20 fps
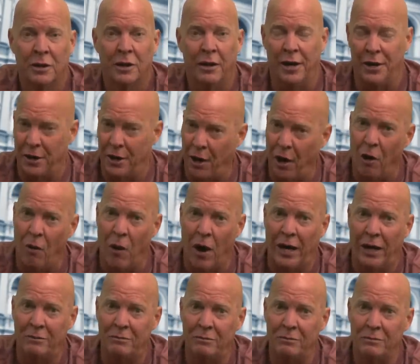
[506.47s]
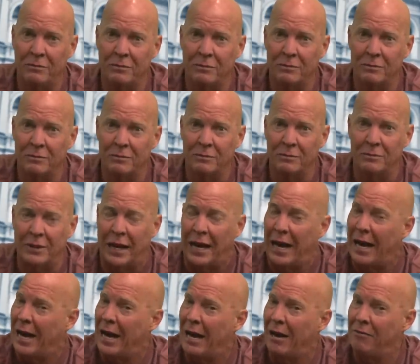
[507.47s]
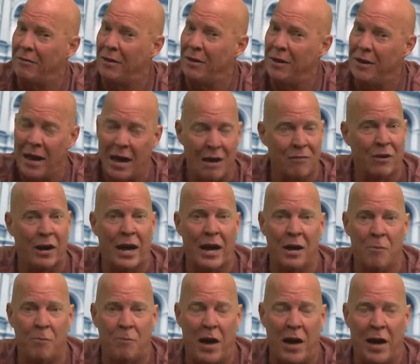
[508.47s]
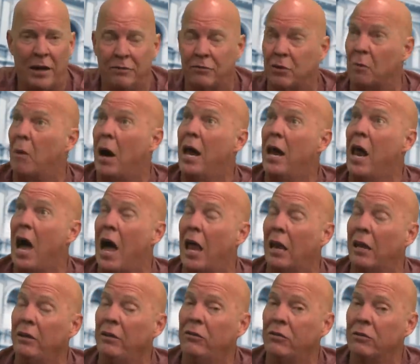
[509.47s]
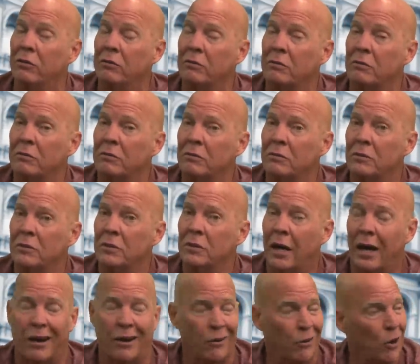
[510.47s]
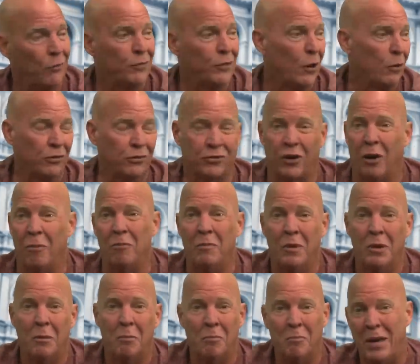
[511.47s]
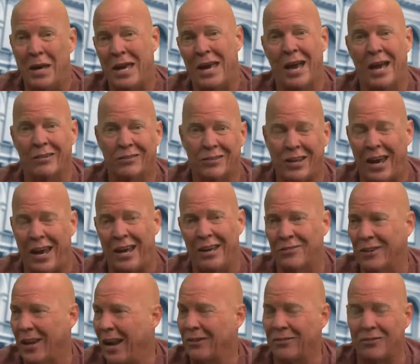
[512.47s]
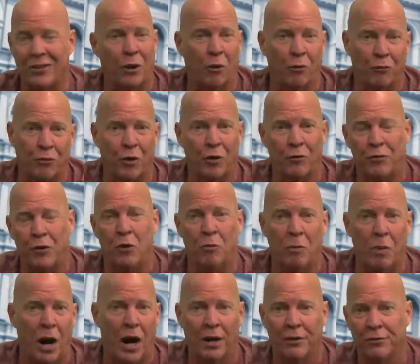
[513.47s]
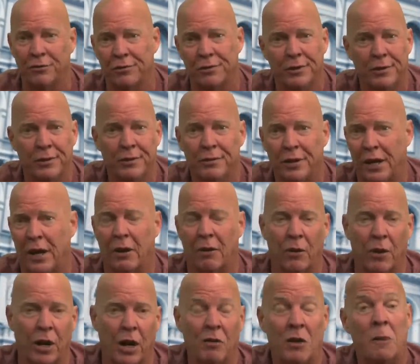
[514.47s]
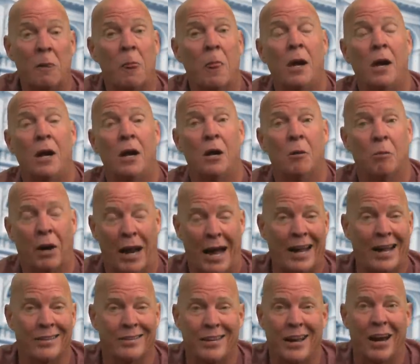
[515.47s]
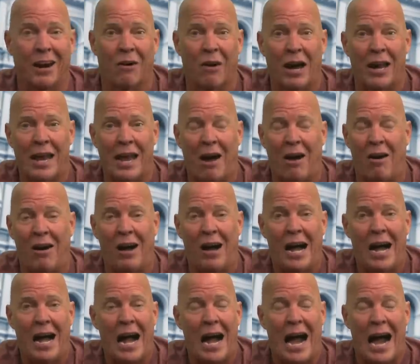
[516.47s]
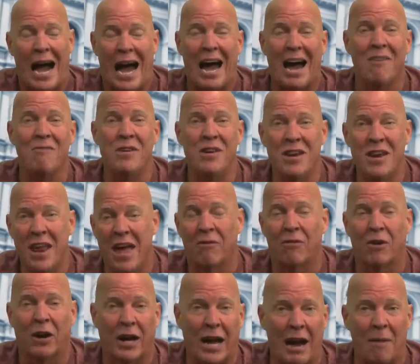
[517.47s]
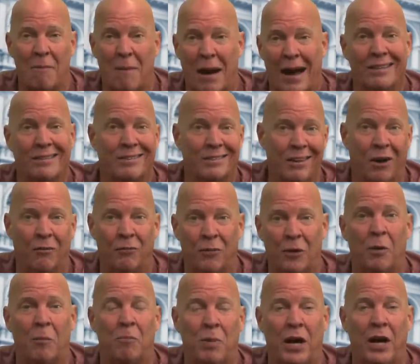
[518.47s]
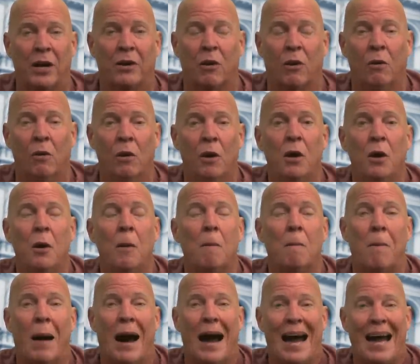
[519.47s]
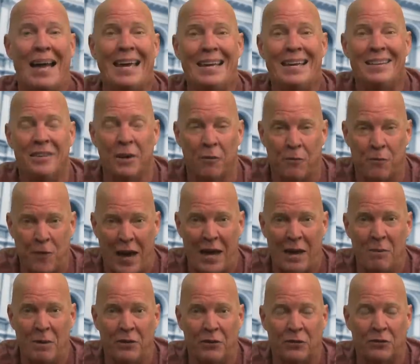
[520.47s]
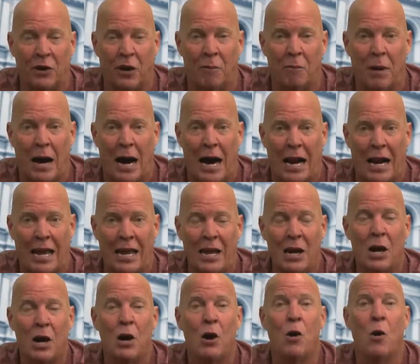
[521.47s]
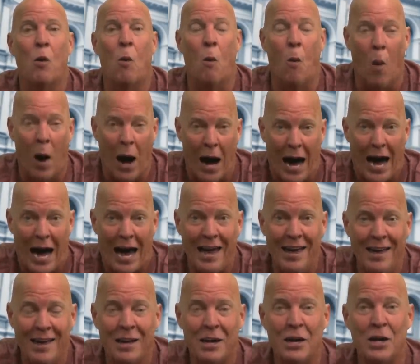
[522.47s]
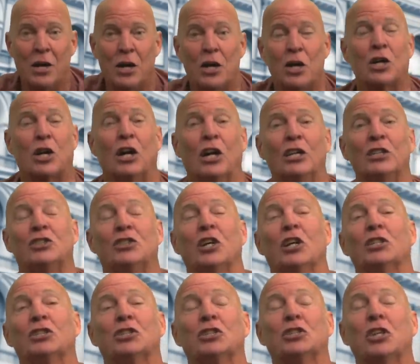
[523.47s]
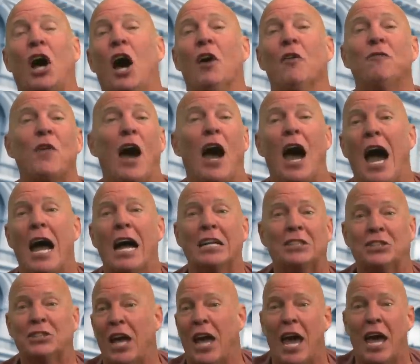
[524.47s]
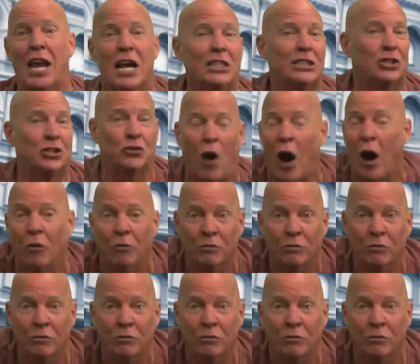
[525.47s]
And you know what? I've never had to pay, to my knowledge. I don't know if there was some BS case that I settled for a few bucks to get rid of it. But I can tell you right now, I've never got myself in a pickle by defaming somebody. Why? Because the stuff I said is true.